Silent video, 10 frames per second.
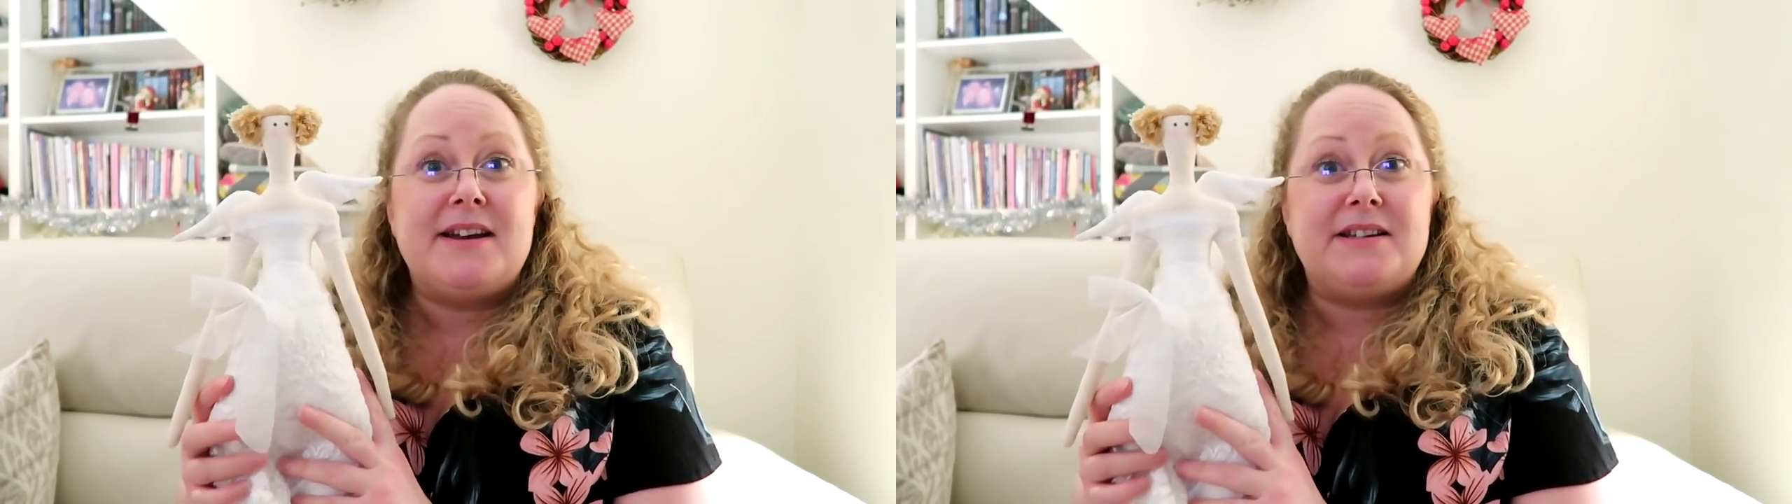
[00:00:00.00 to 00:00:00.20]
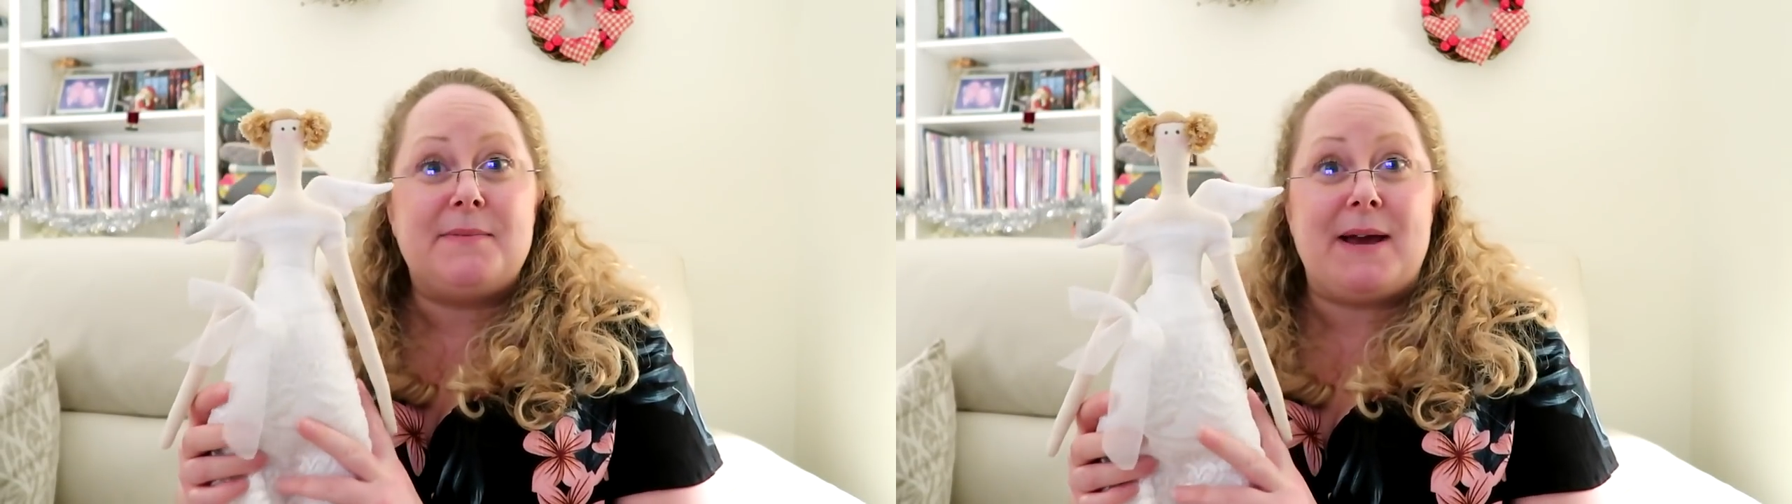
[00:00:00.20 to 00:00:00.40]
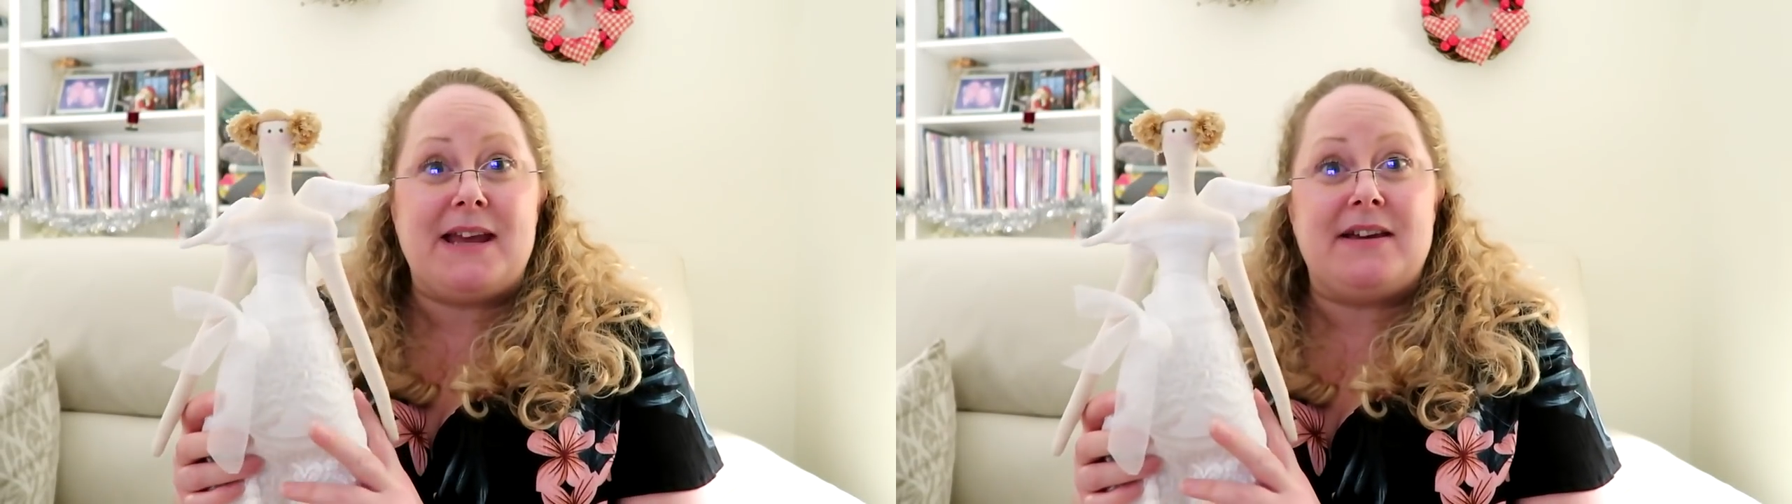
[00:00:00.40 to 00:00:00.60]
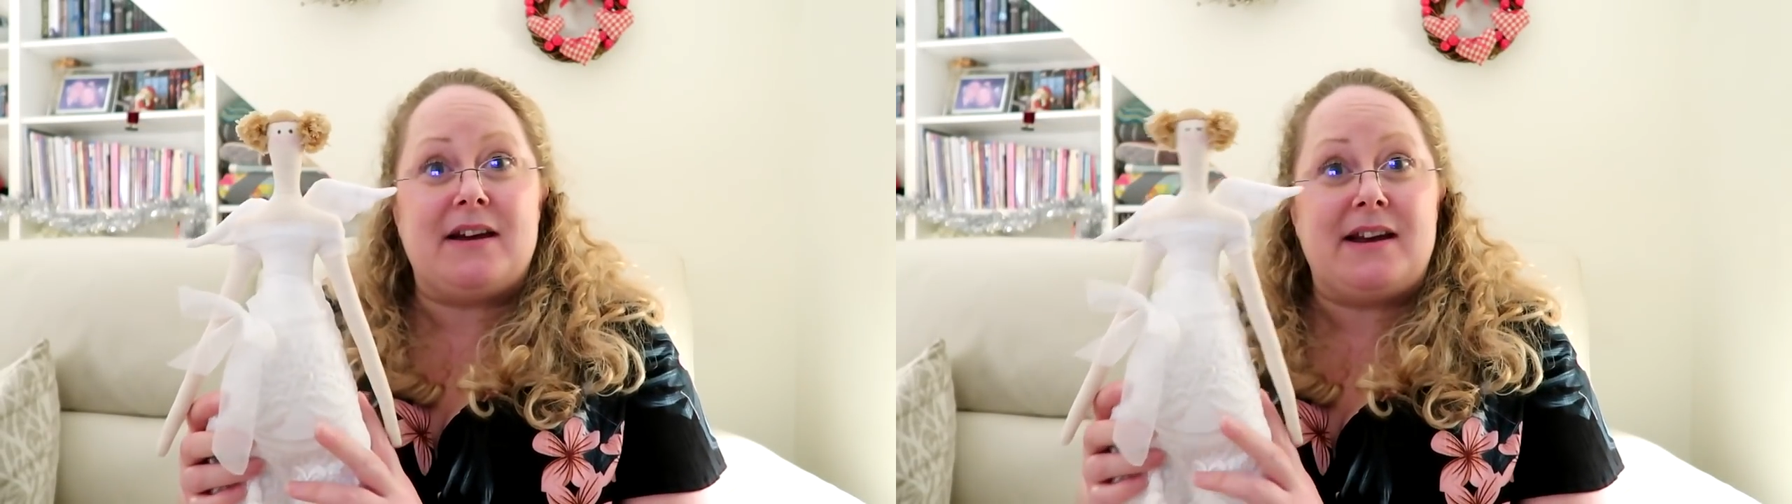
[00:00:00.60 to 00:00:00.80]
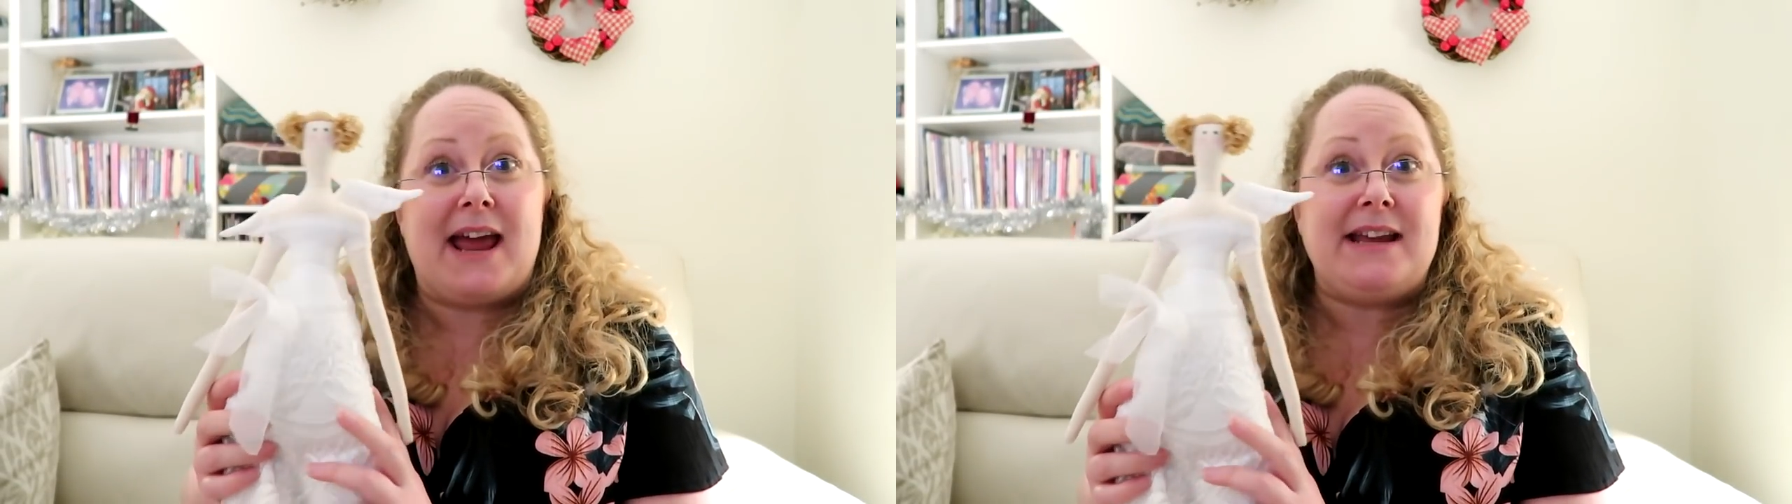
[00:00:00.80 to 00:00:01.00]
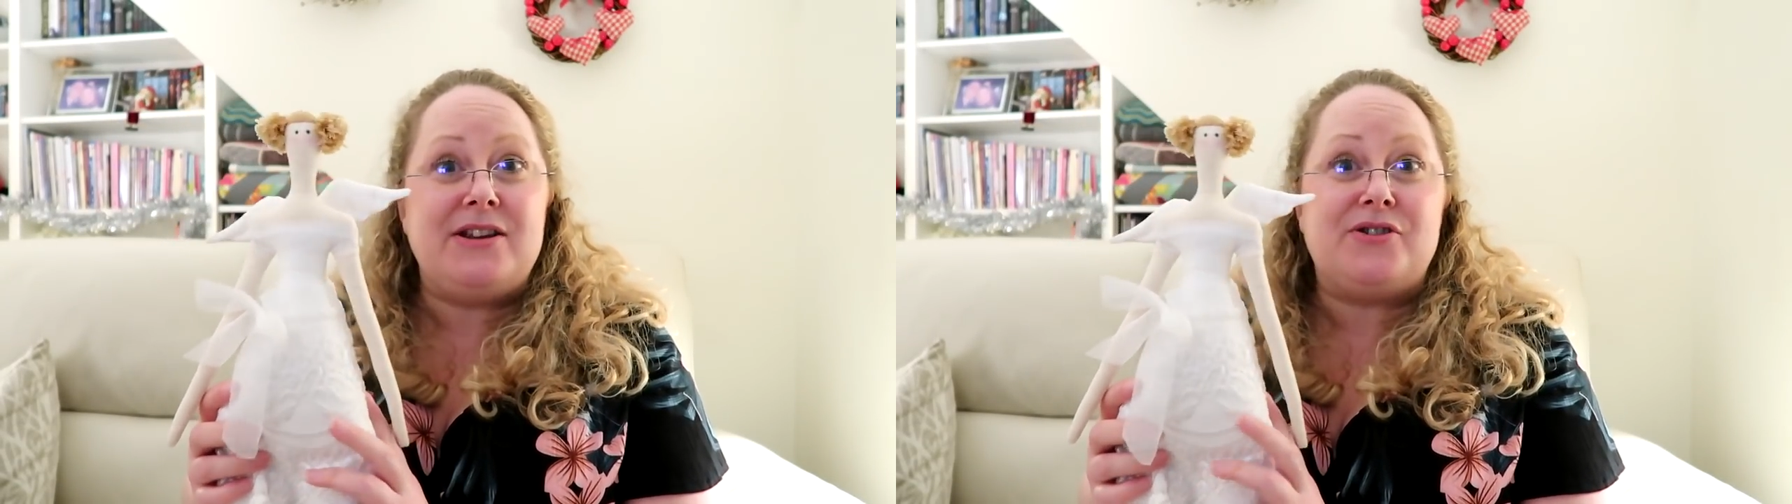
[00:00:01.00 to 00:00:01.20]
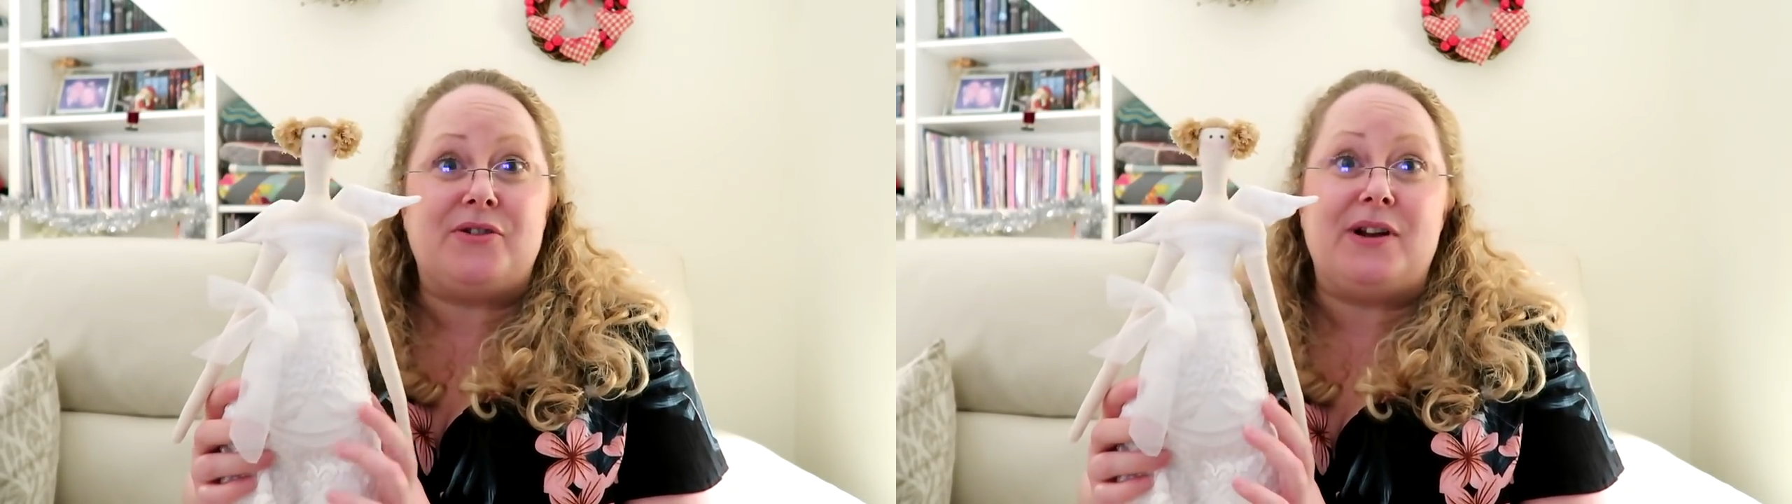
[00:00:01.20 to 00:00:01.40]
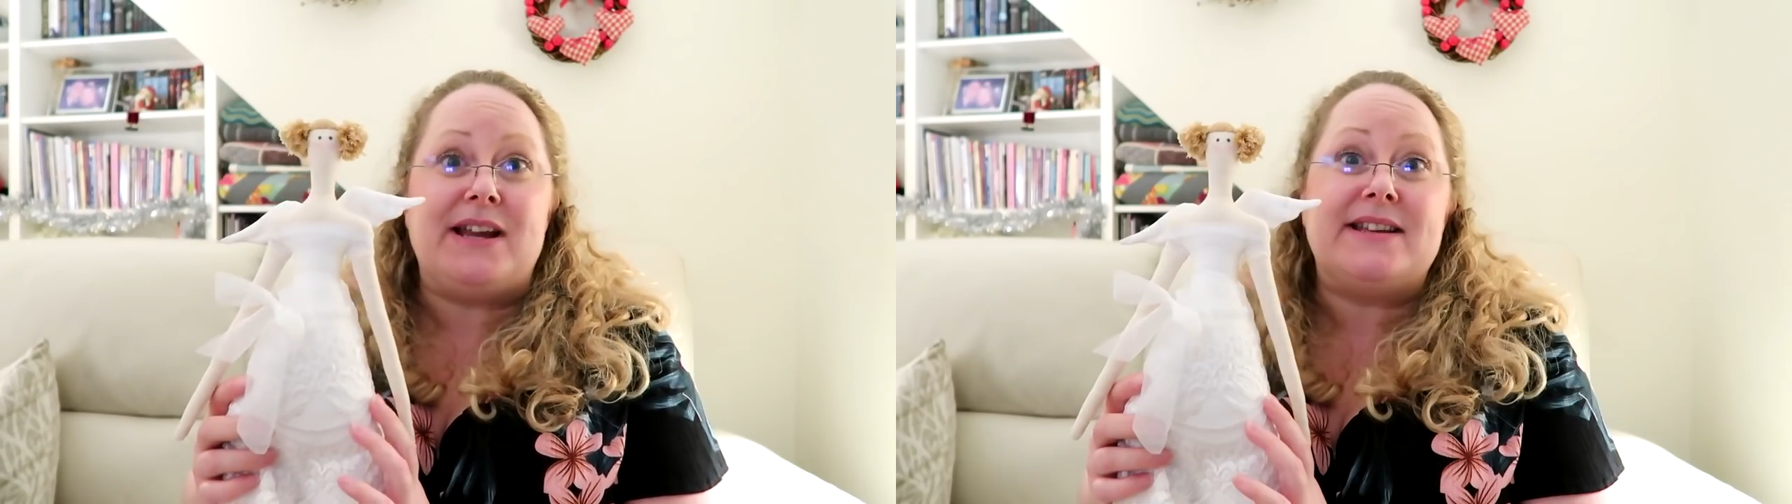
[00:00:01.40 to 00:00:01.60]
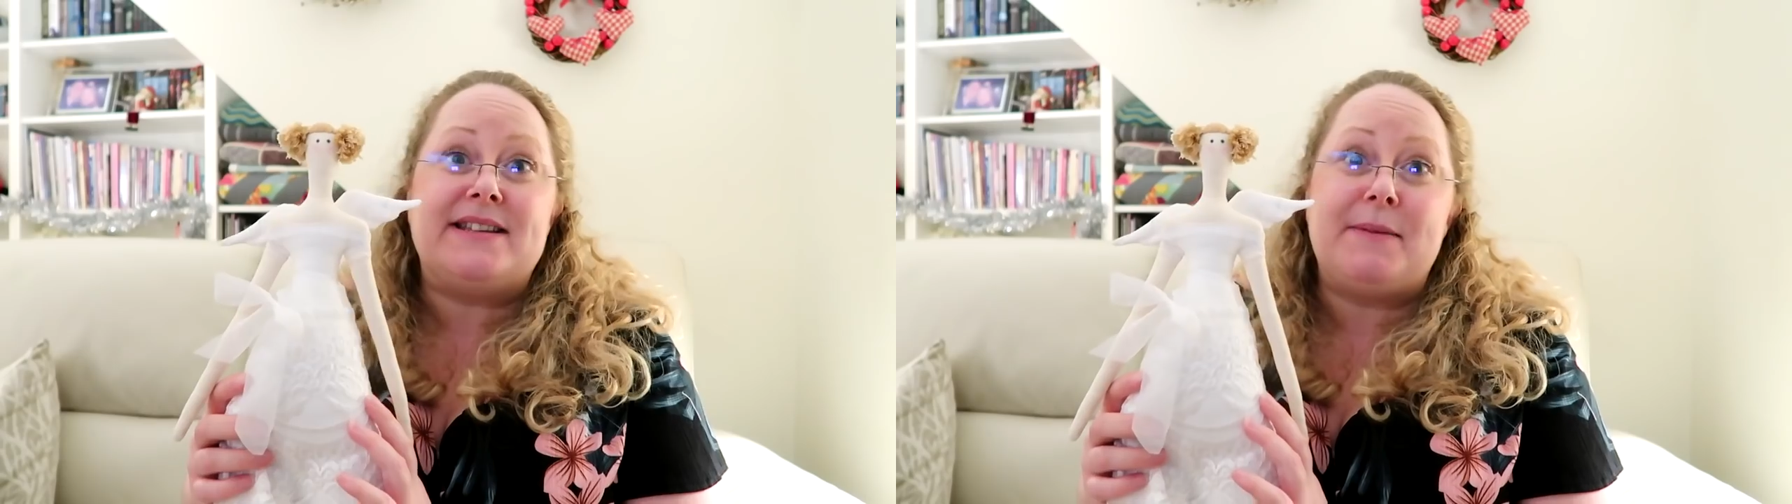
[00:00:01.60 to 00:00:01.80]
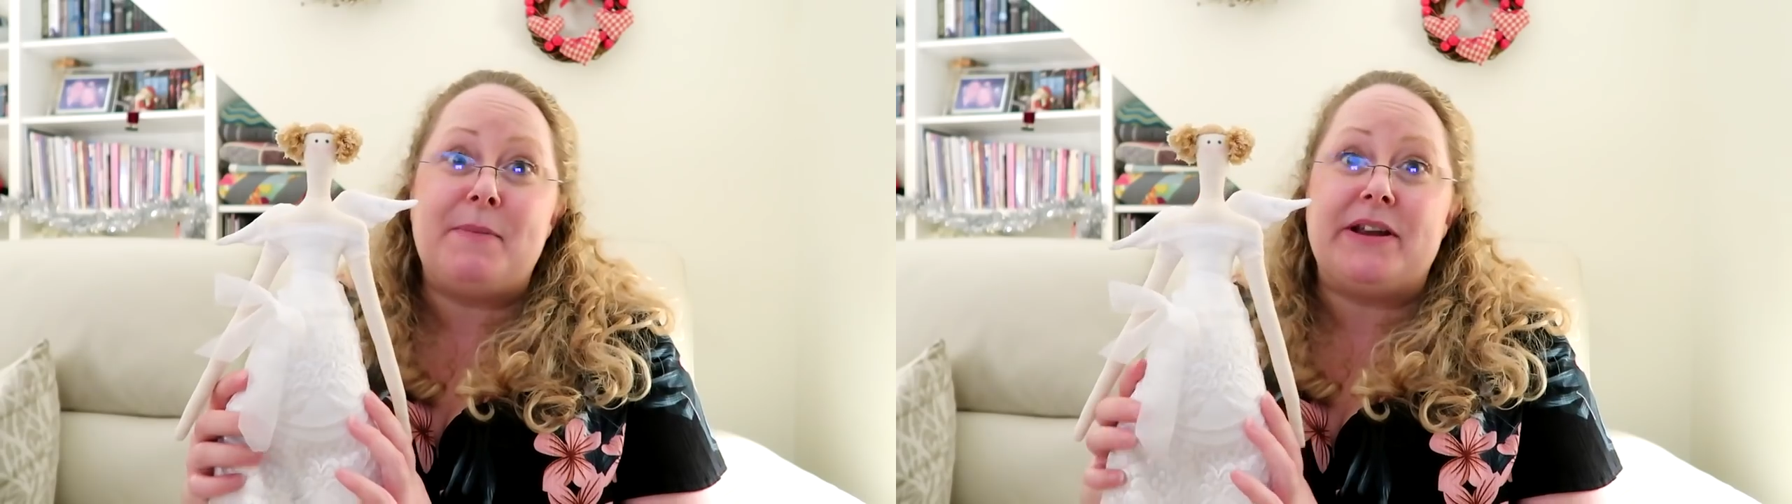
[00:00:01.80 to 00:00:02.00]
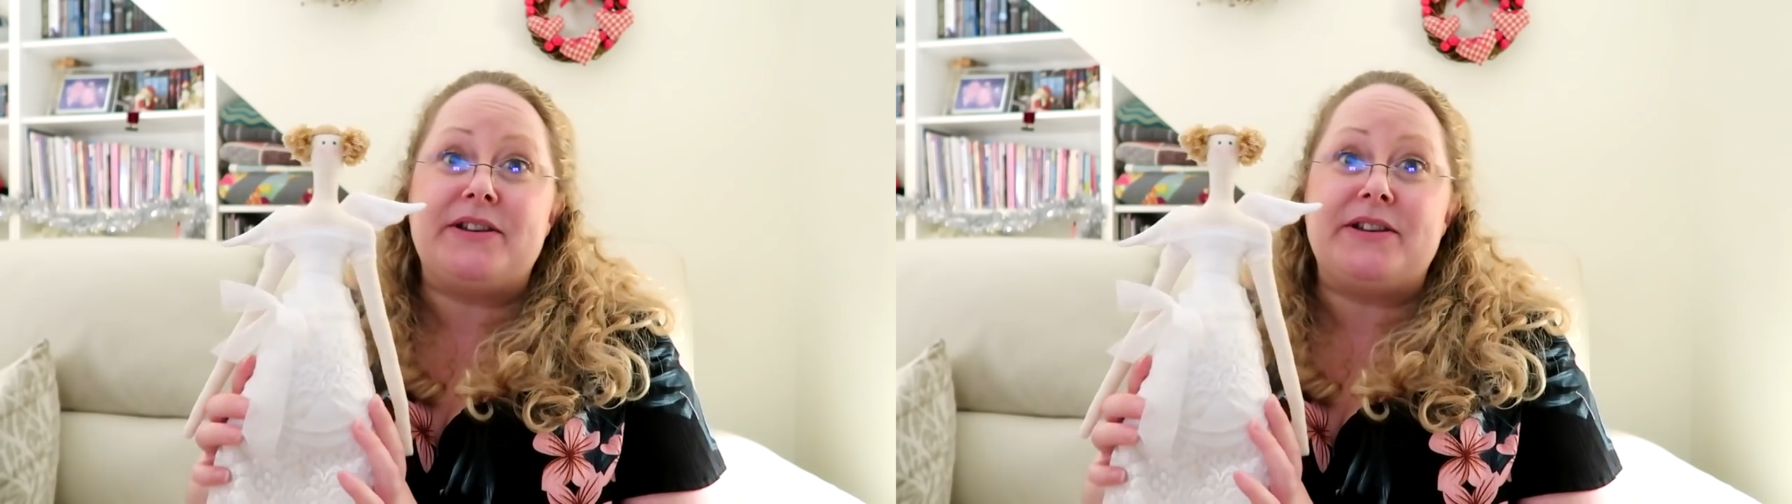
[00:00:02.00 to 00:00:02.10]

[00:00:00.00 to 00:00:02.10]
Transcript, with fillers: to make an angel in a similar